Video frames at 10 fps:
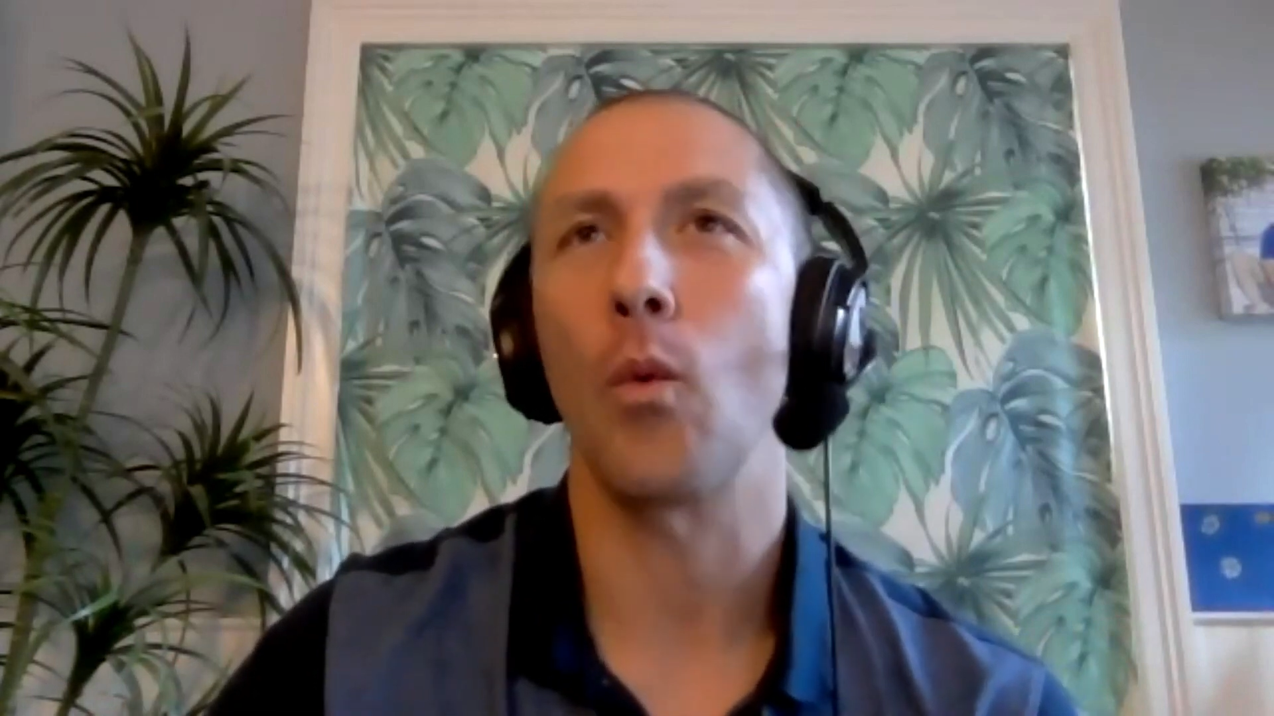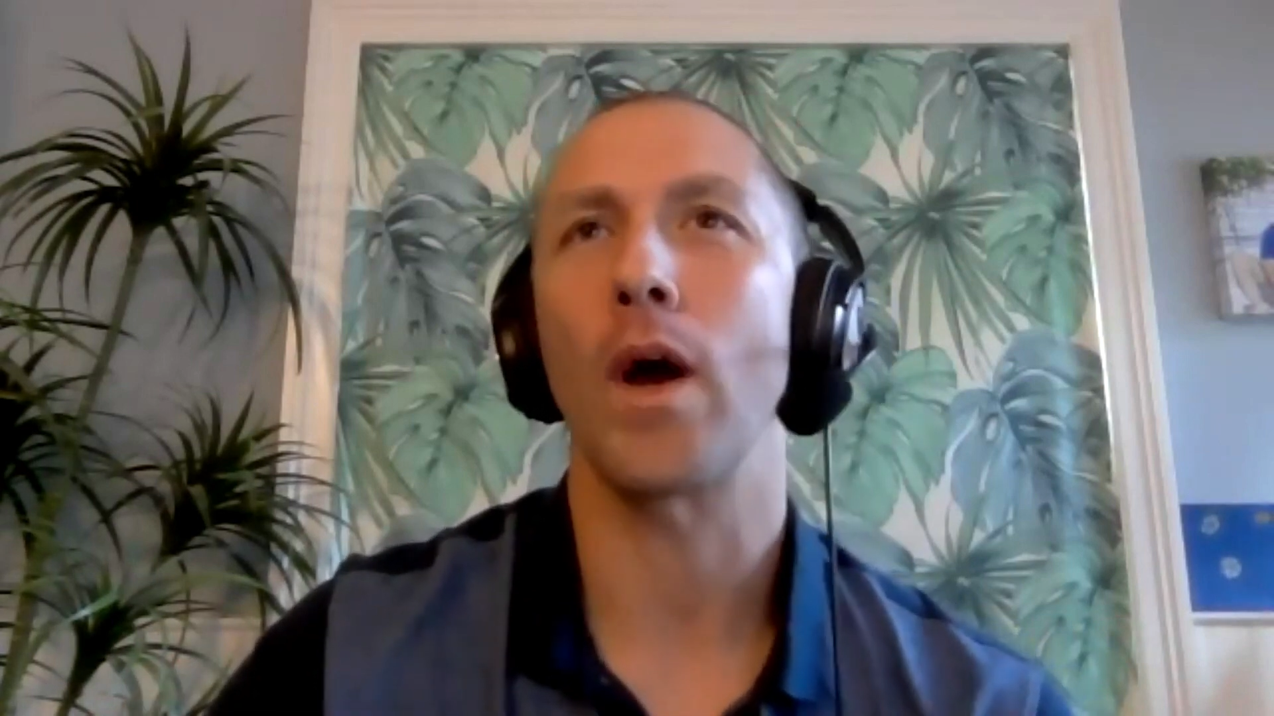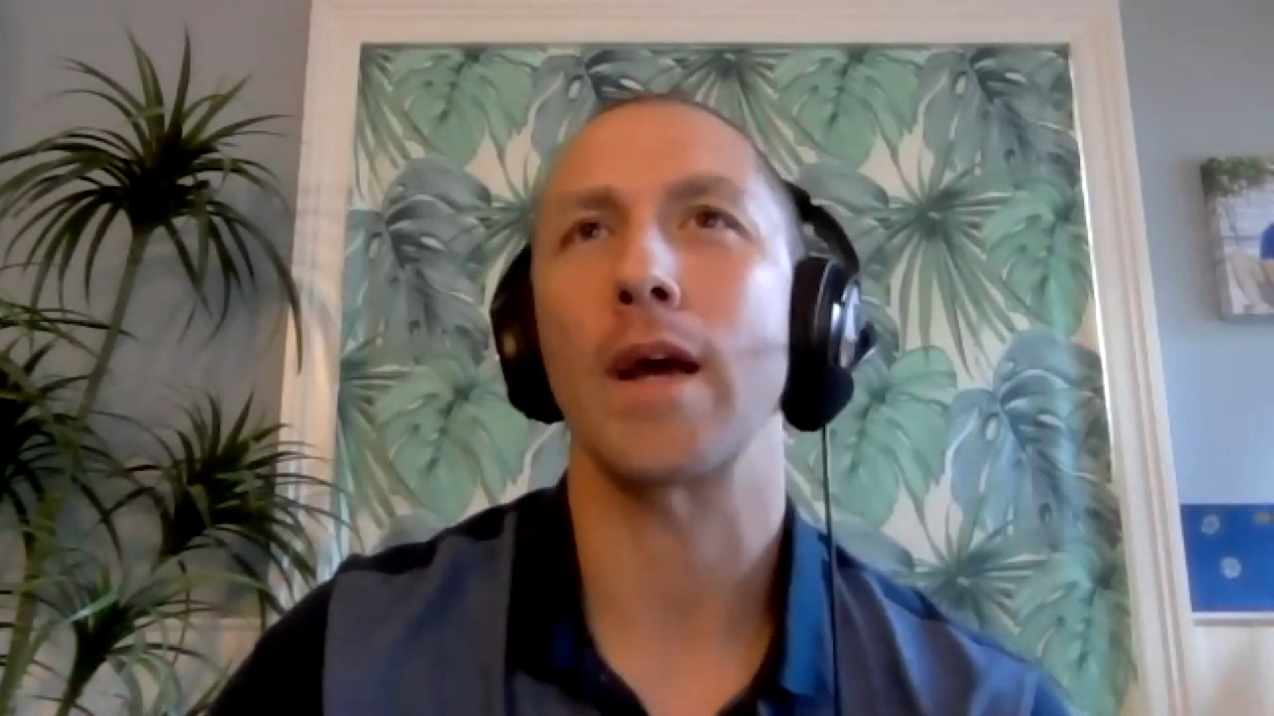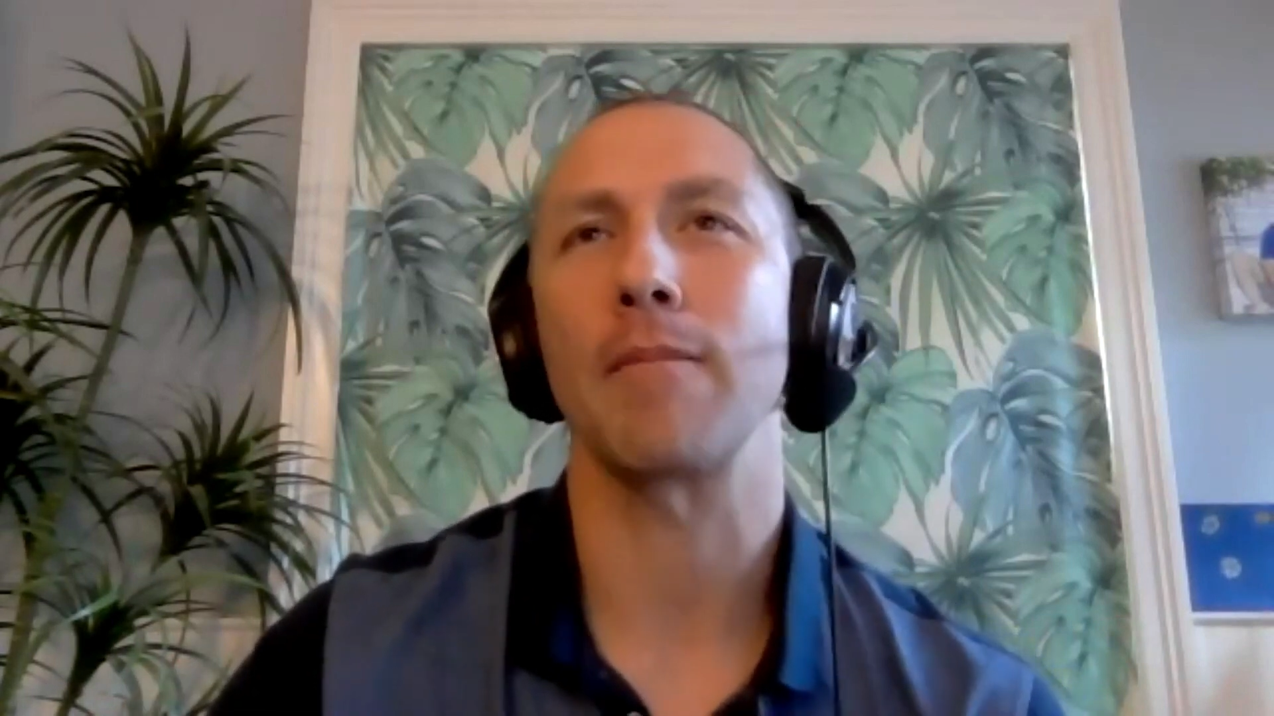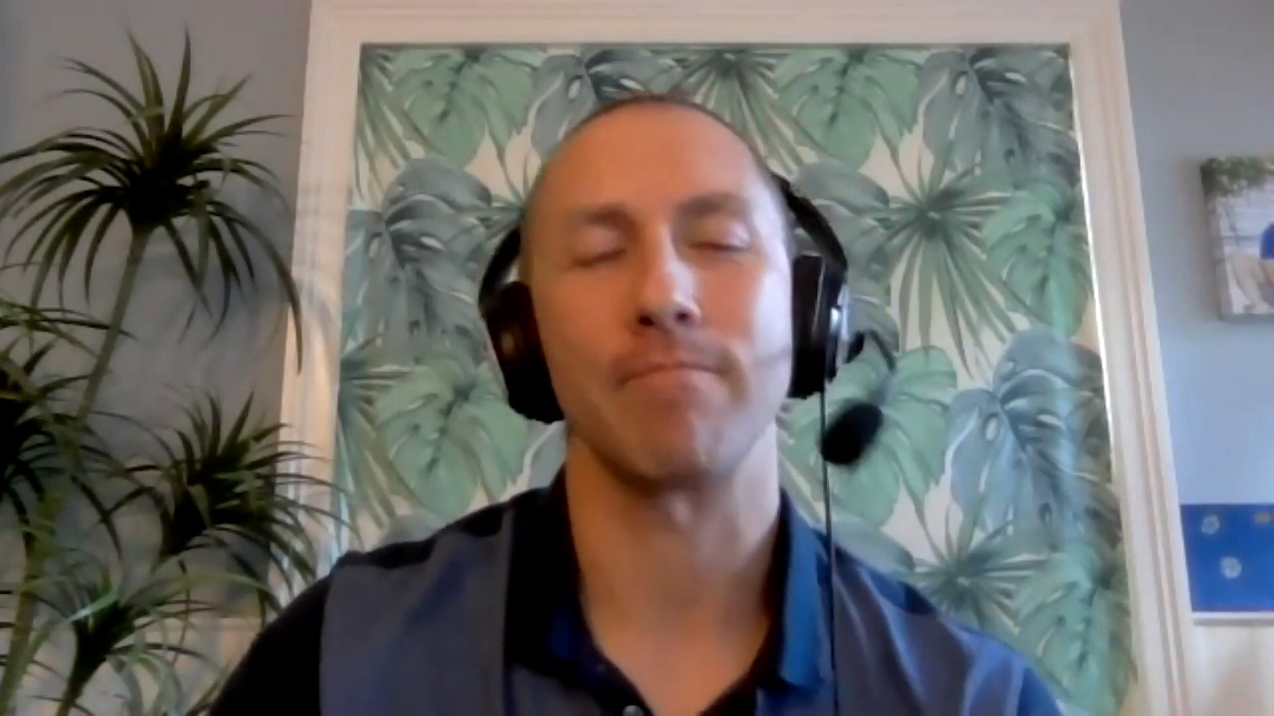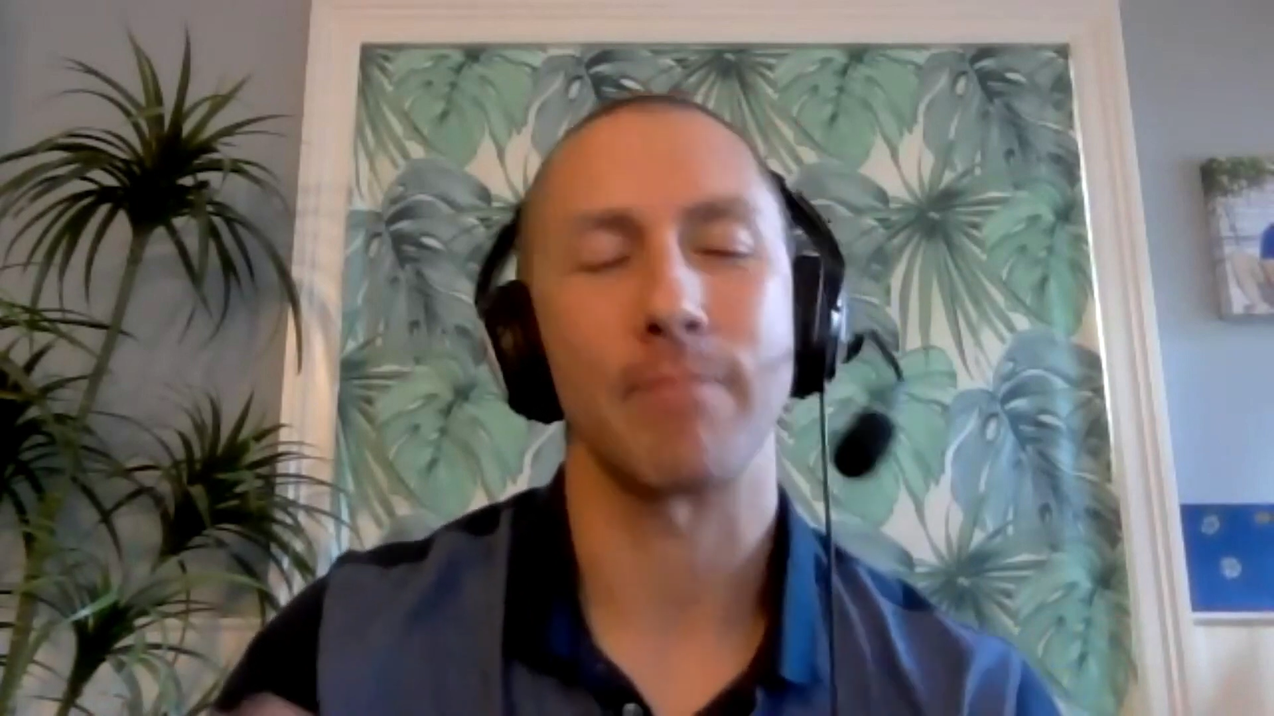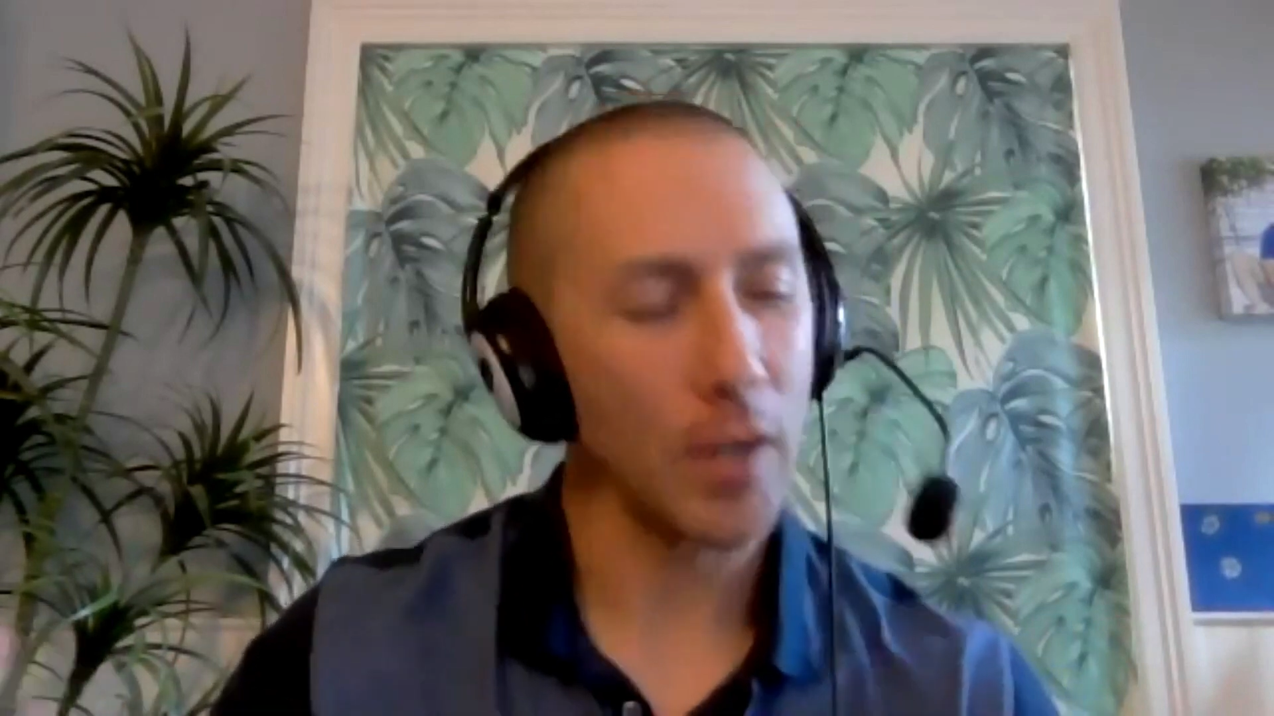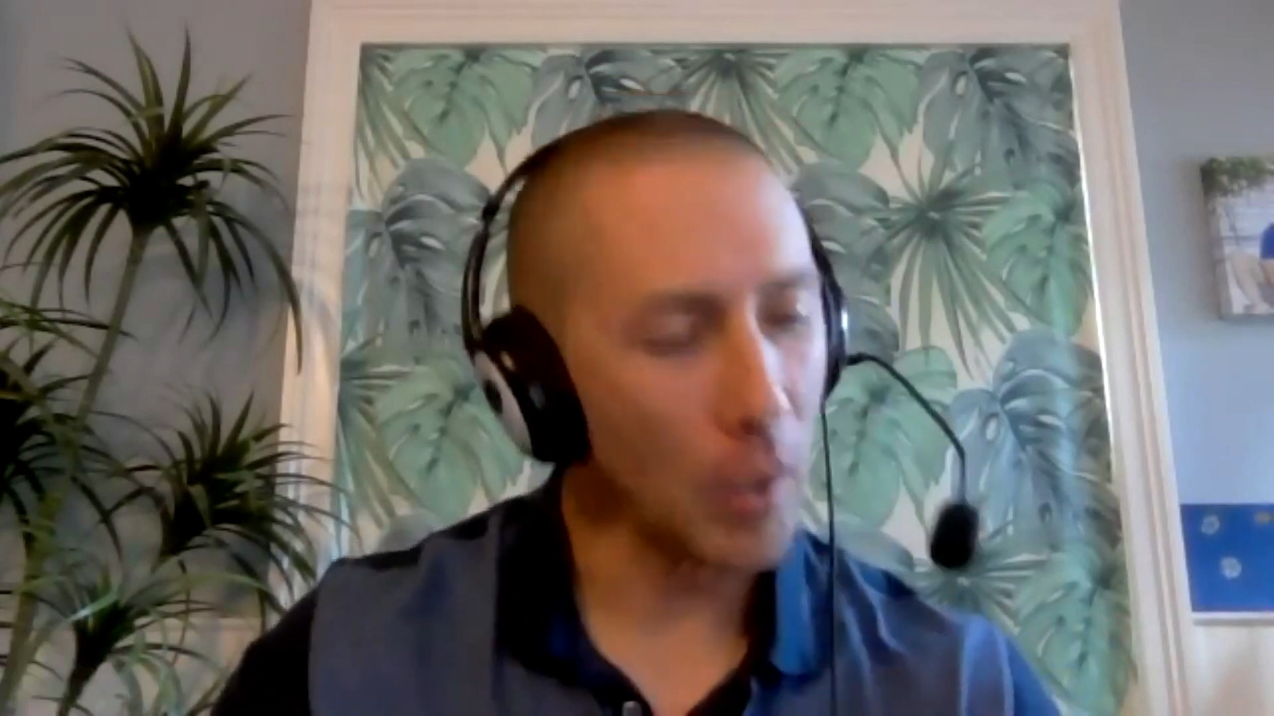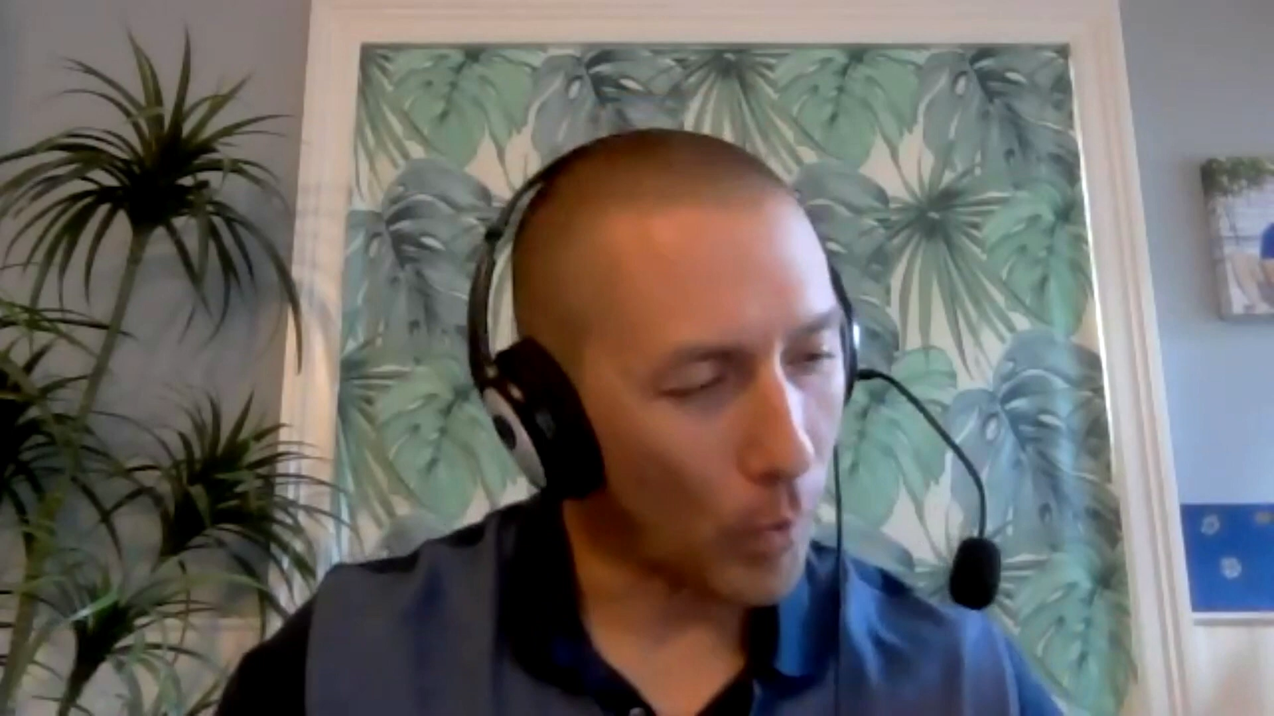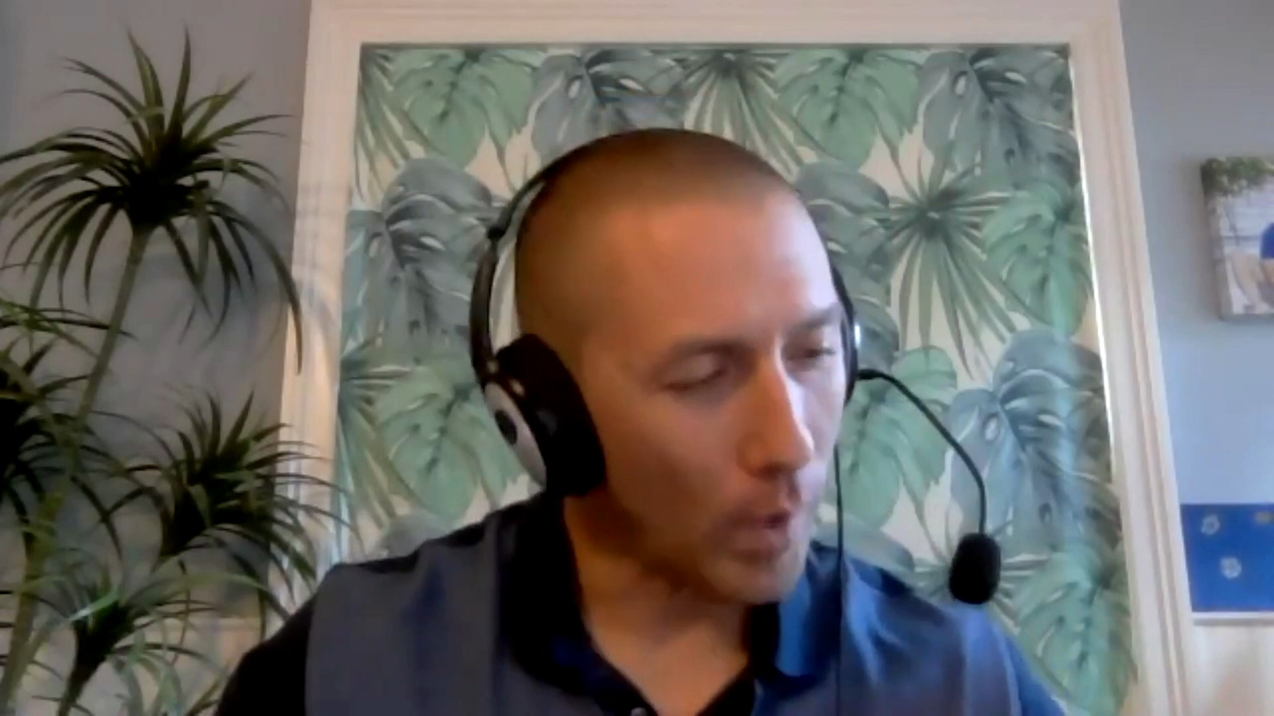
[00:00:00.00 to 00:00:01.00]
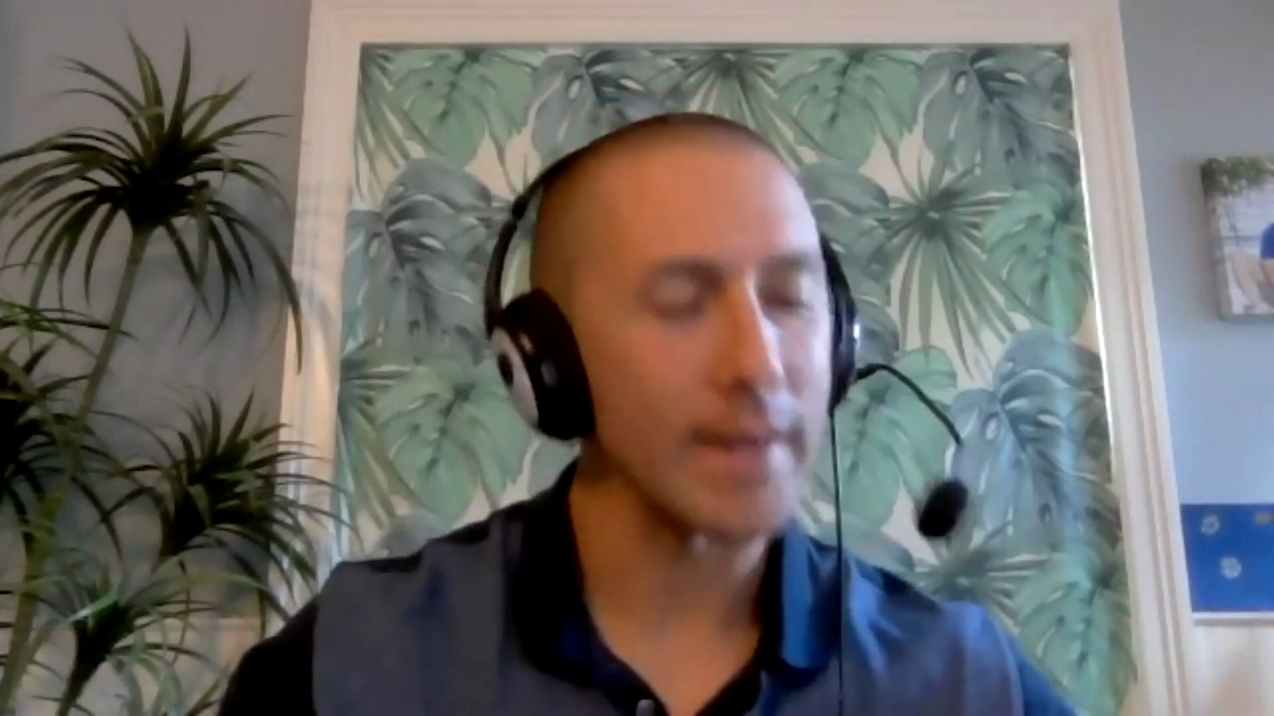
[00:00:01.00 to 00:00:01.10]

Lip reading: going to want